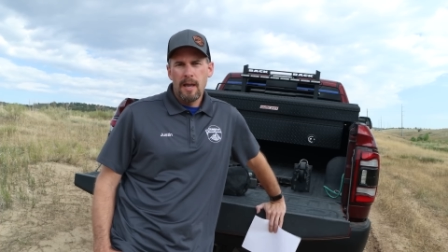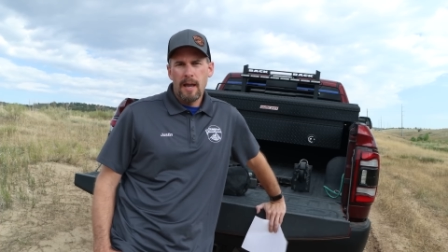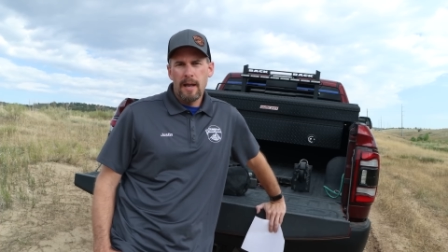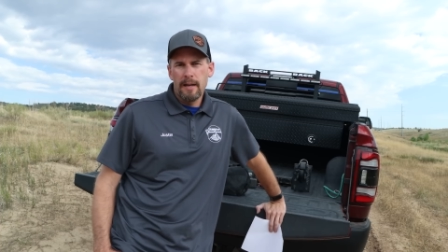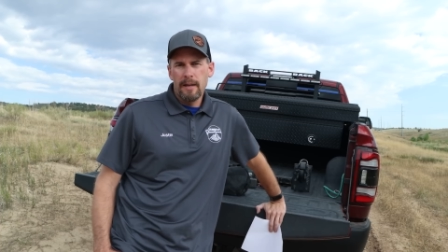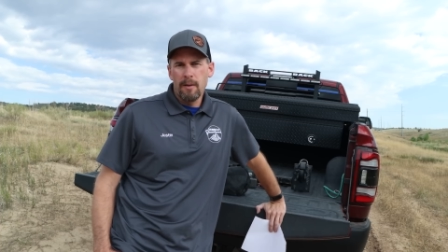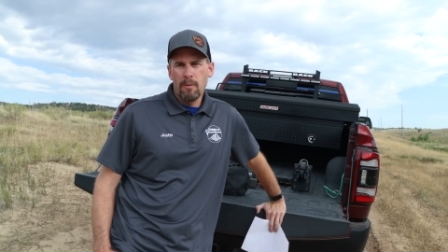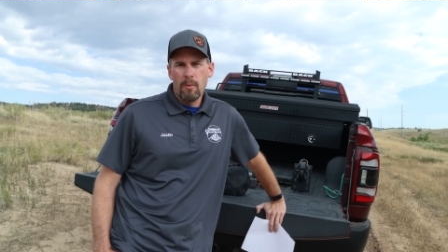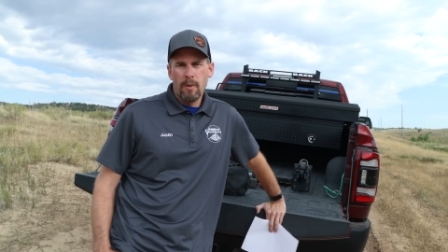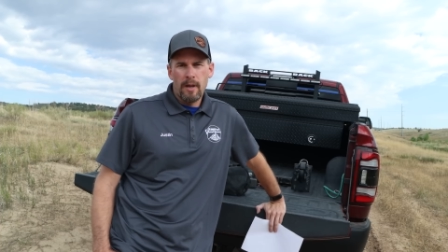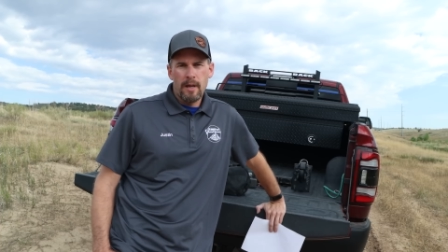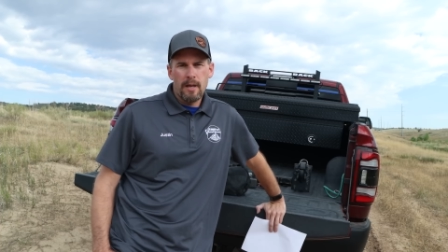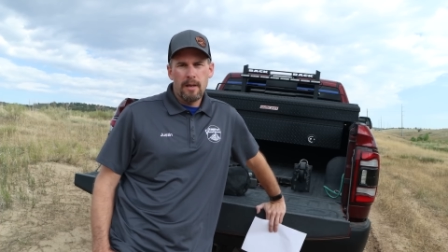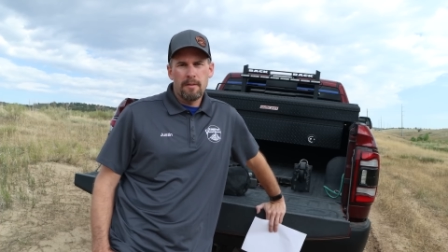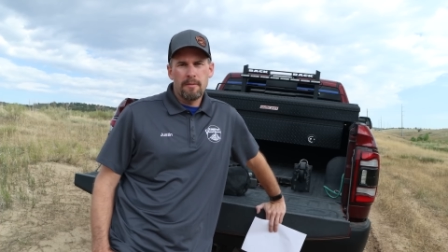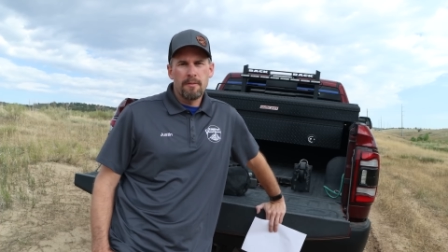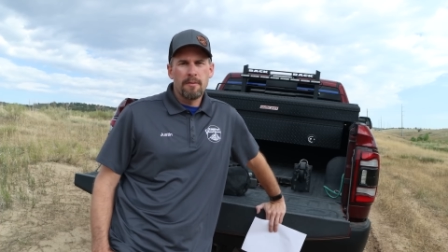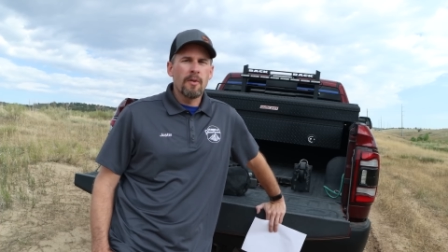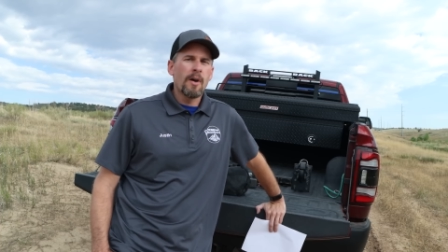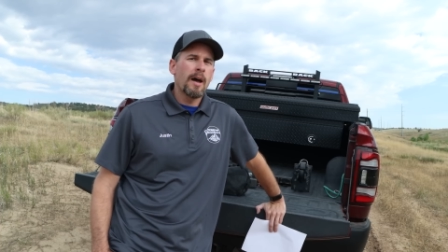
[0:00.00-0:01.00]
and it
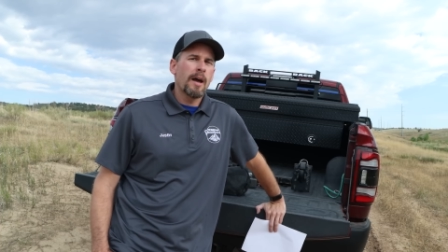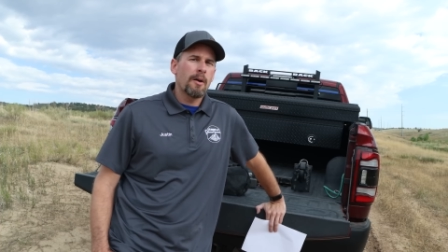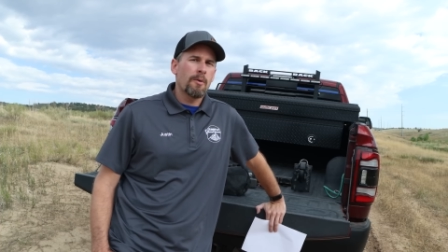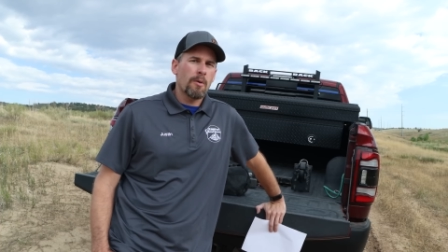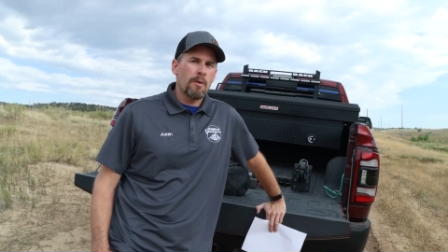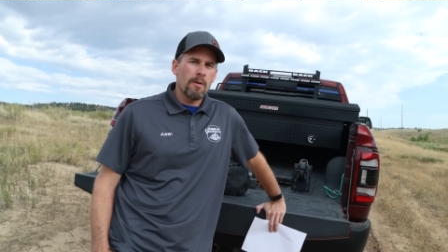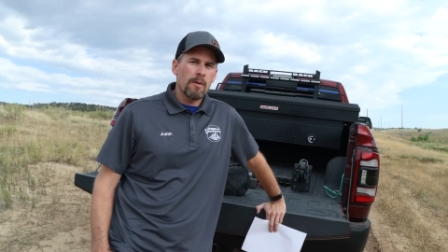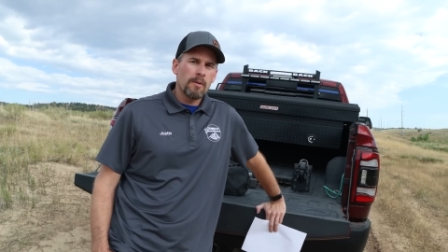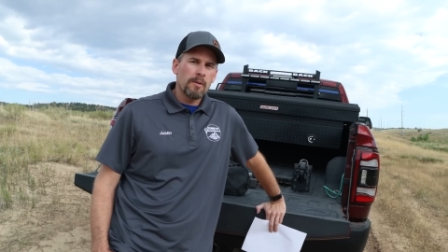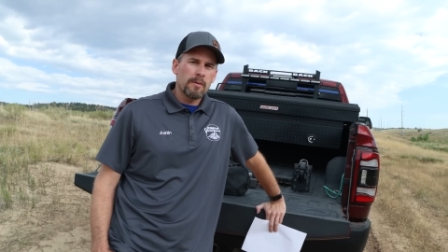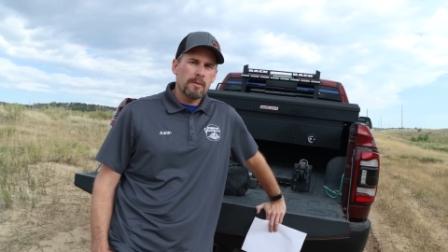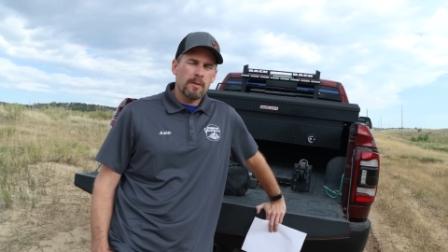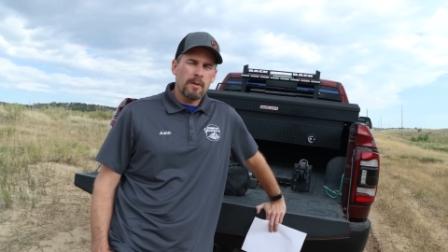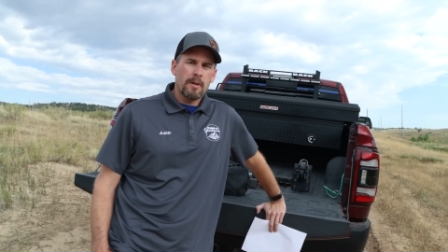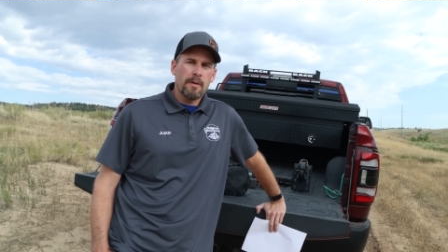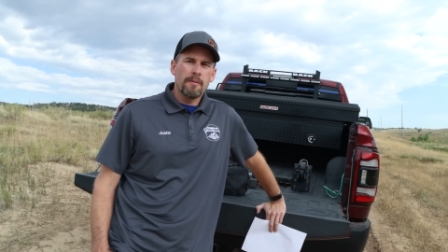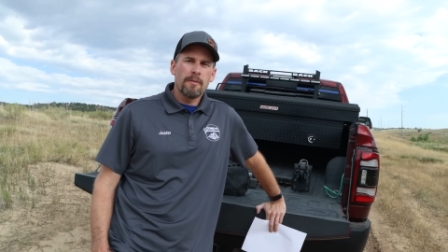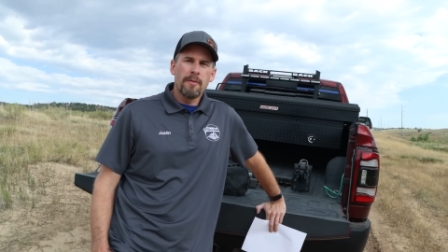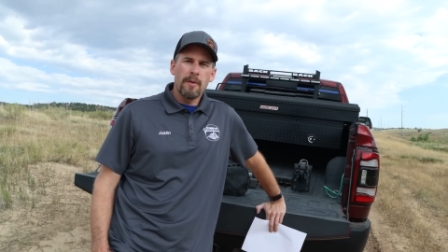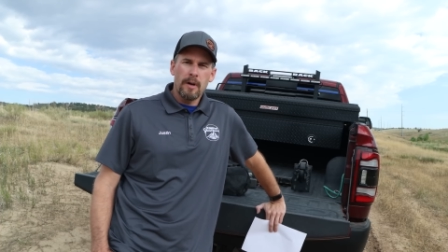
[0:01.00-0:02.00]
went viral
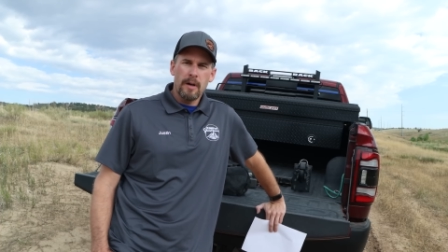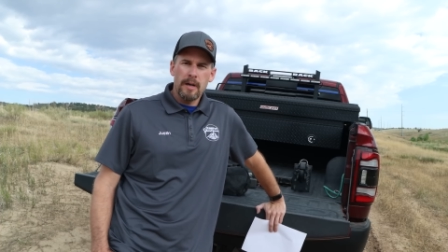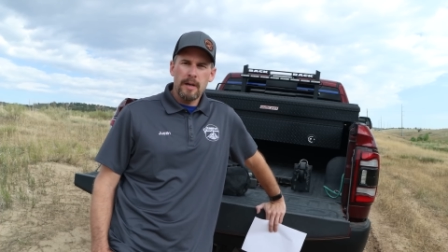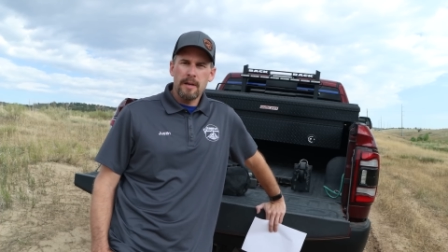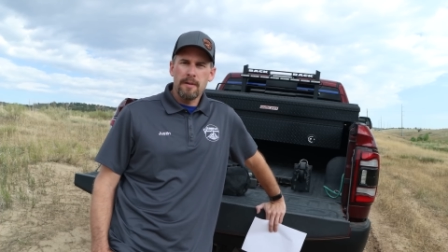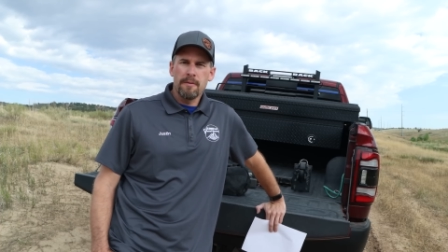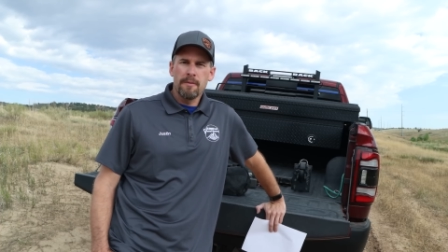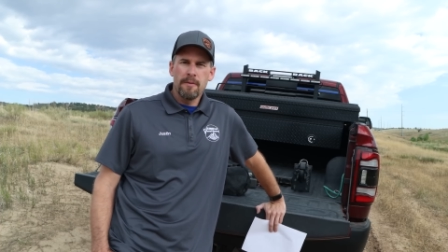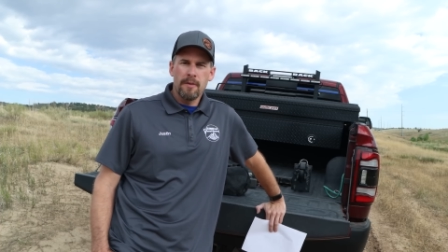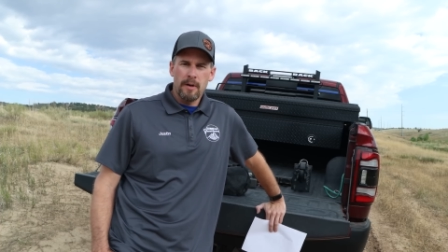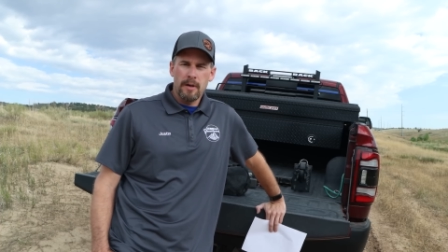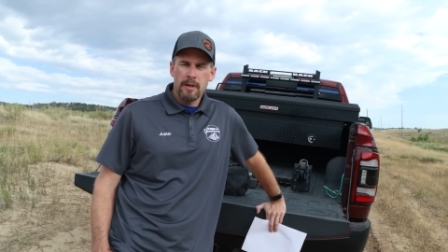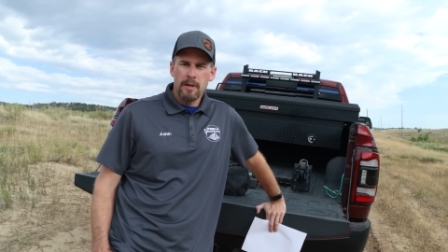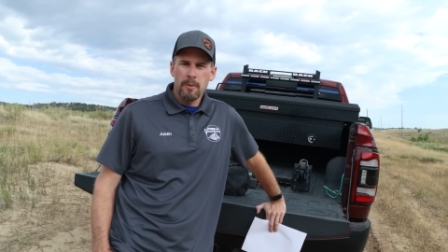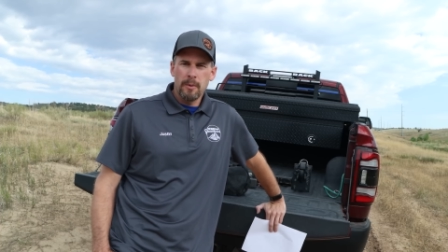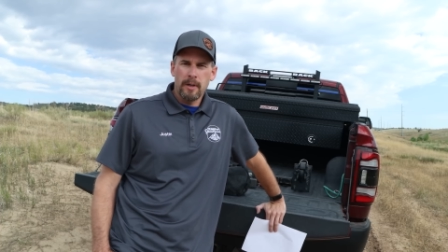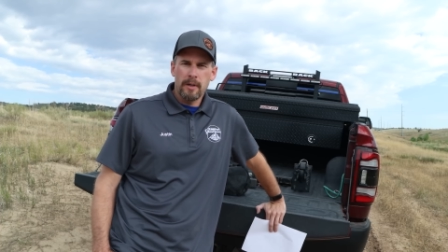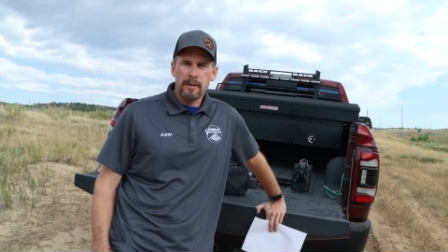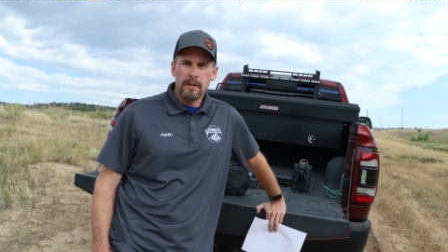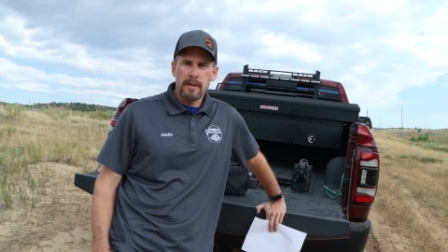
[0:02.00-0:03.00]
very, very
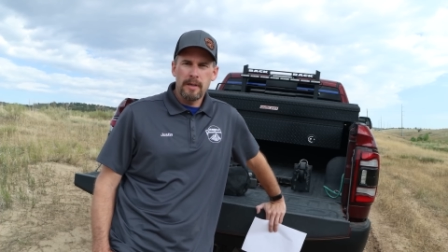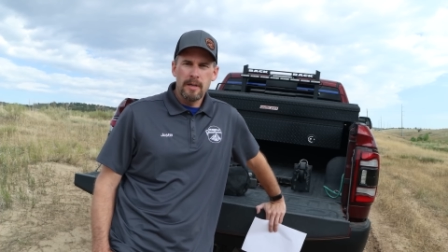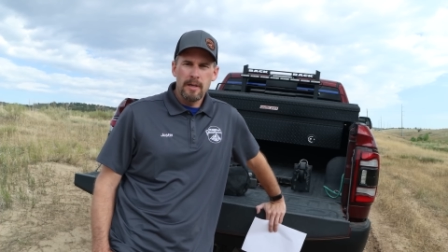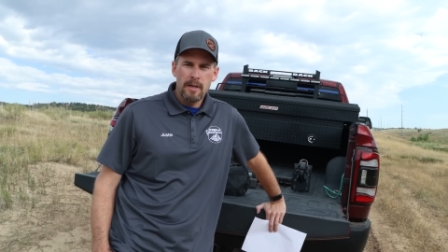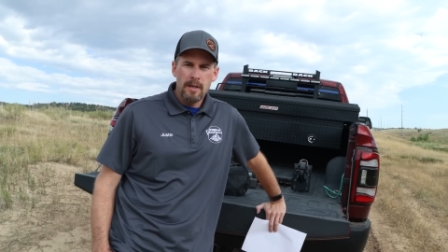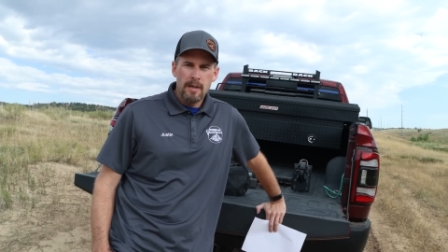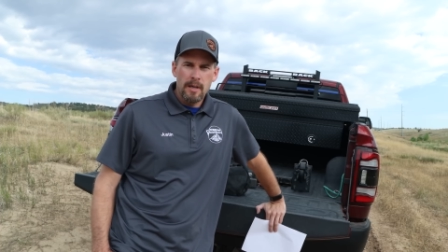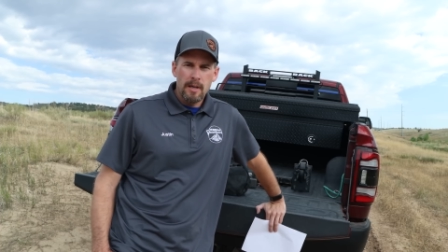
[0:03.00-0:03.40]
quickly.